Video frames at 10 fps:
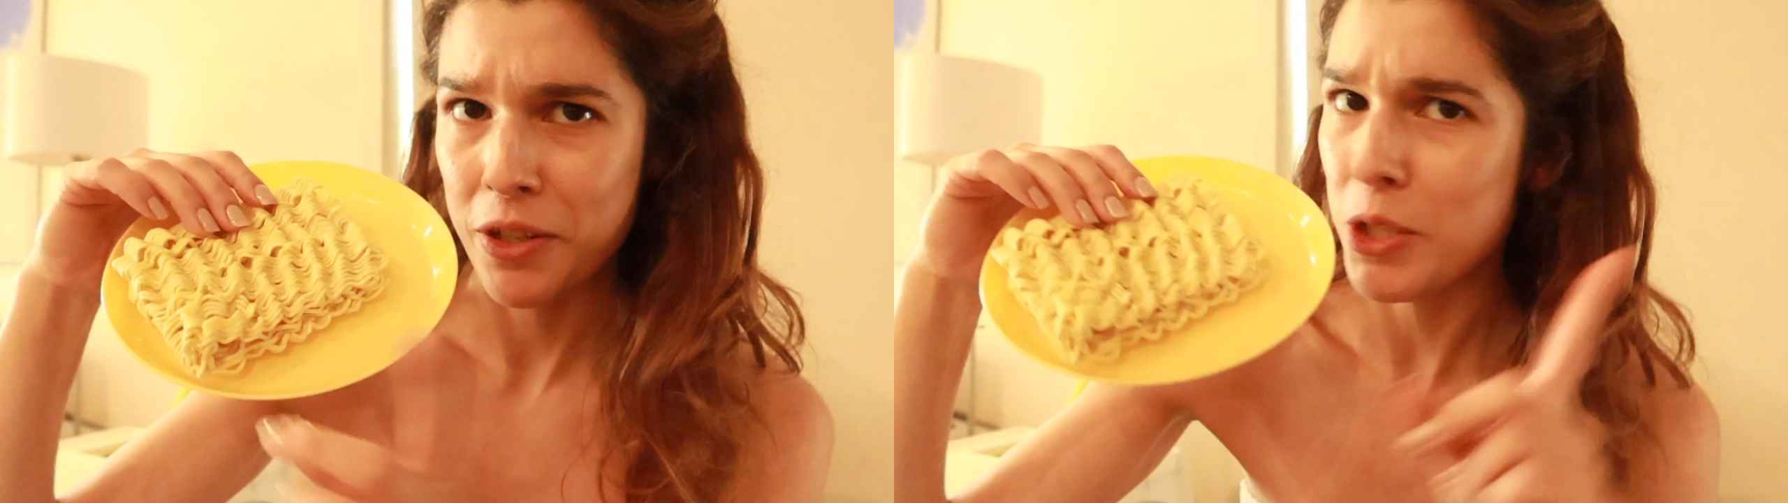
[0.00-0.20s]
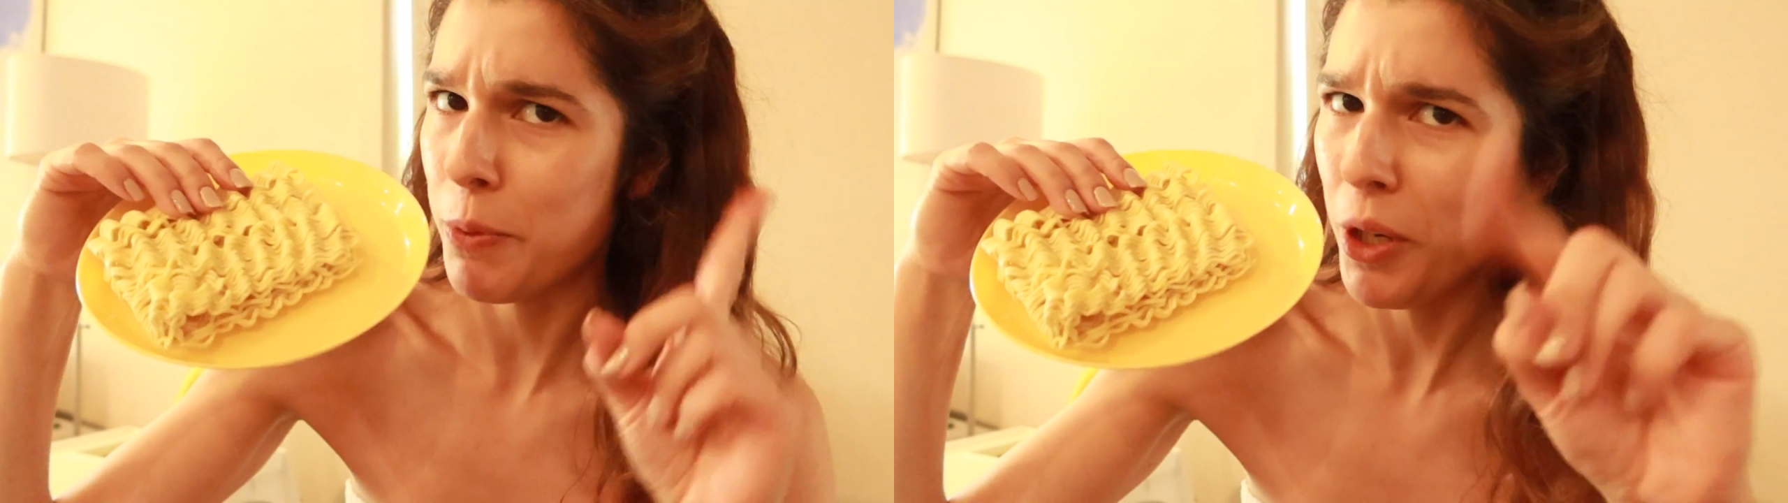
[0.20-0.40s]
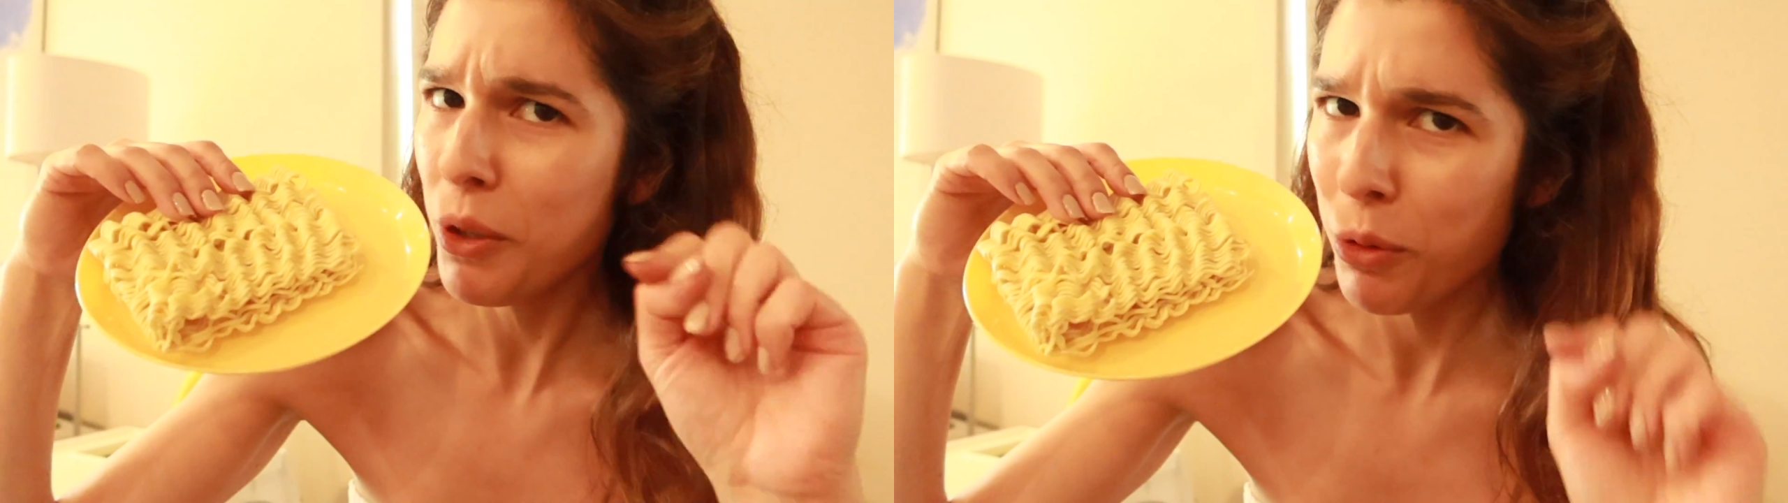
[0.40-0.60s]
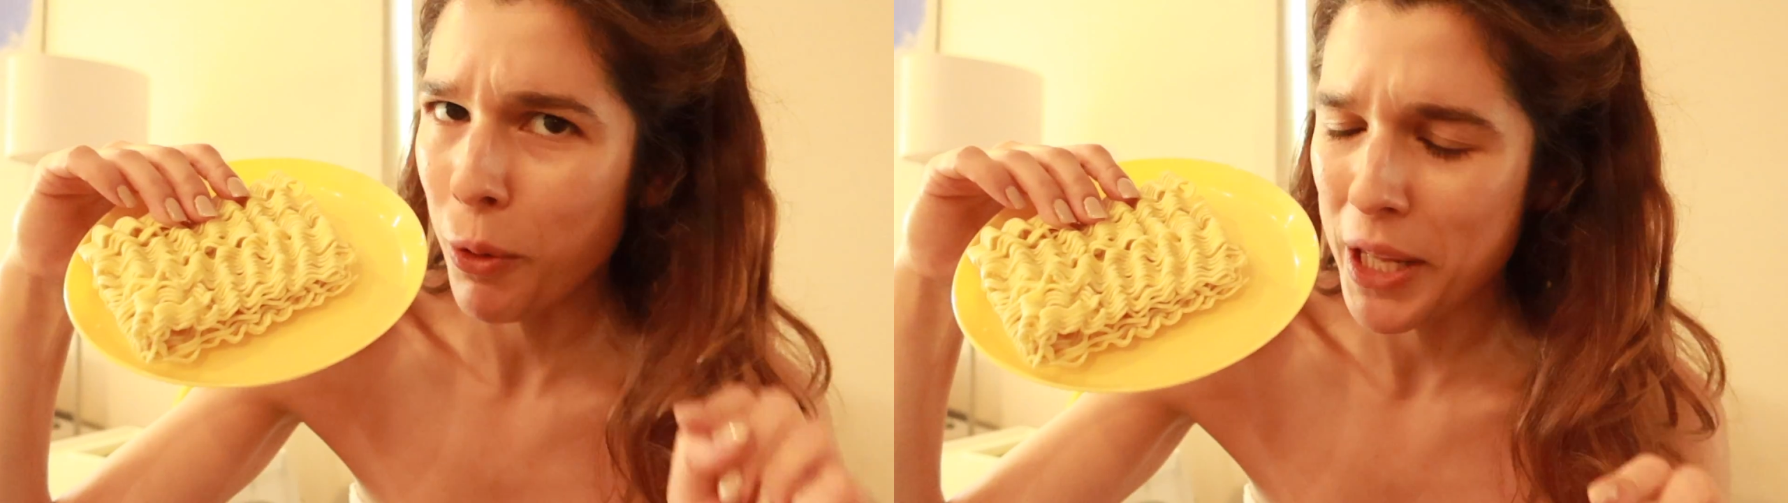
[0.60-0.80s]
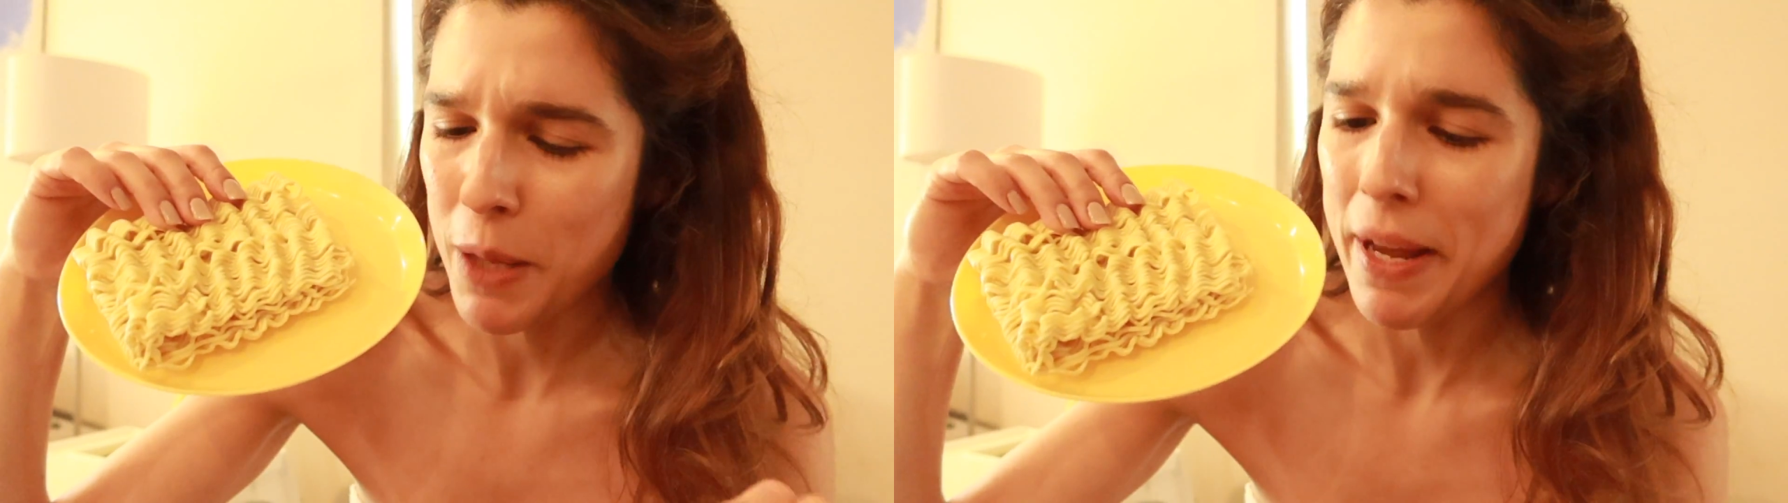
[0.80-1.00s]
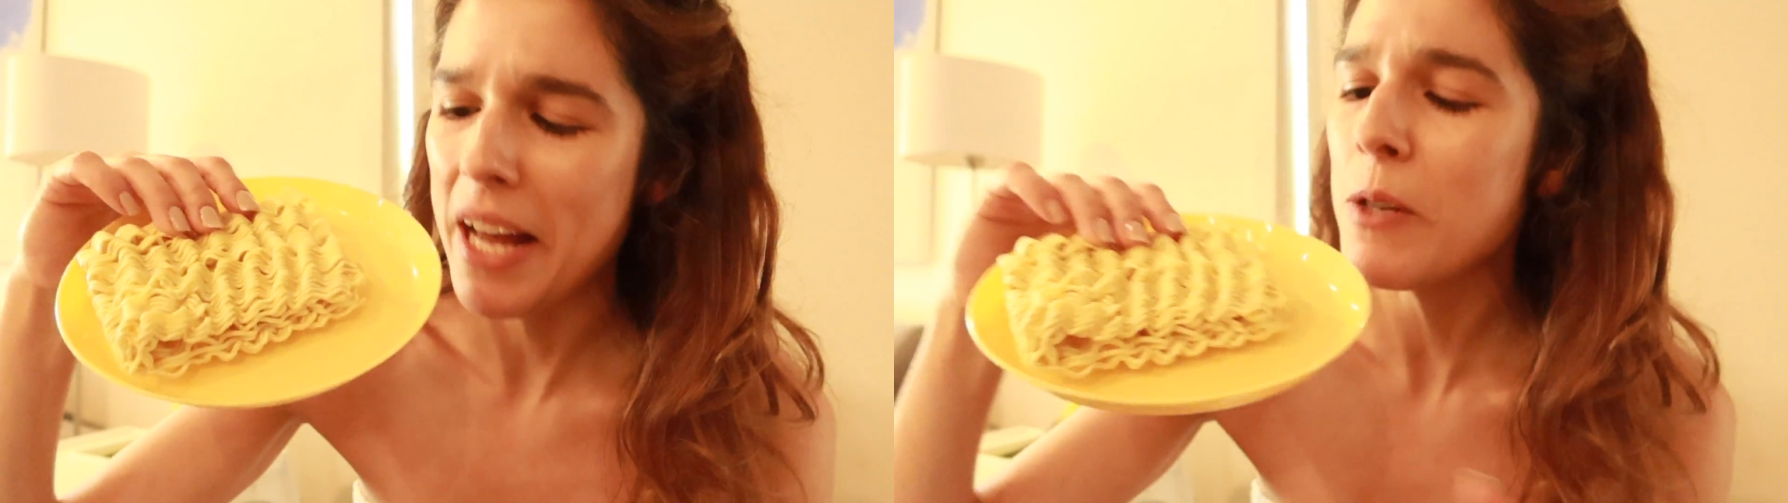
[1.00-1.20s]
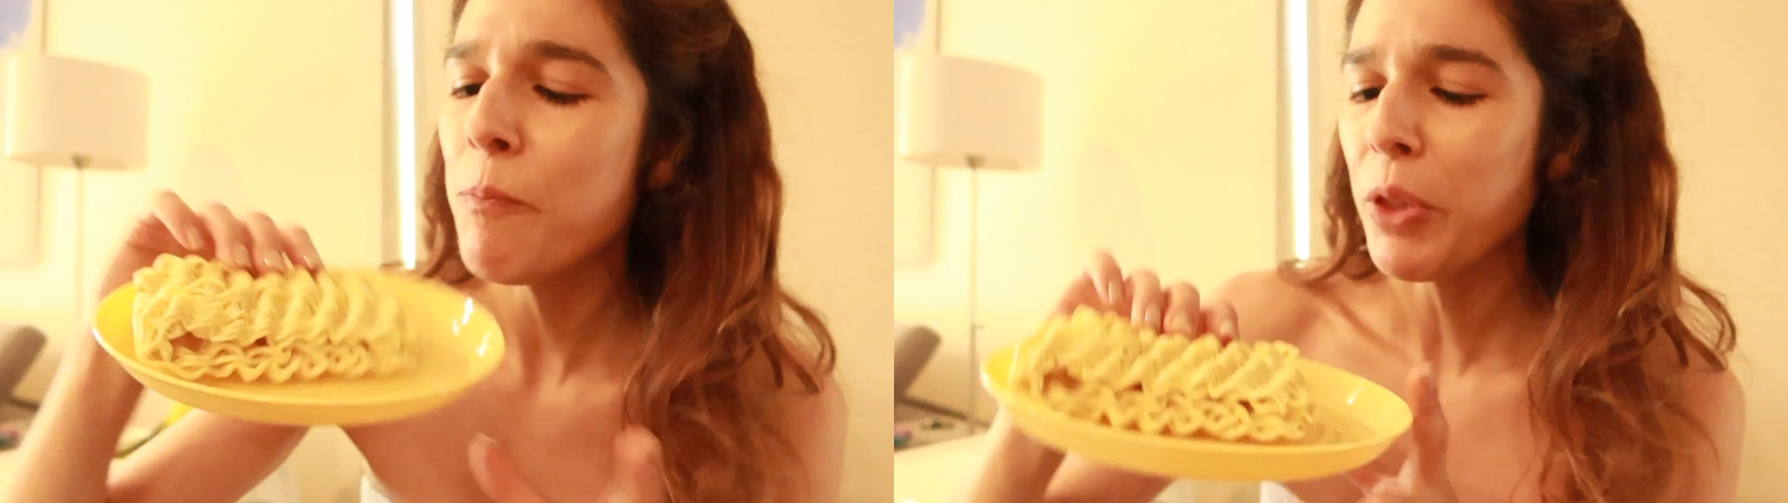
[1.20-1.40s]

noodles. We're not throwing them out.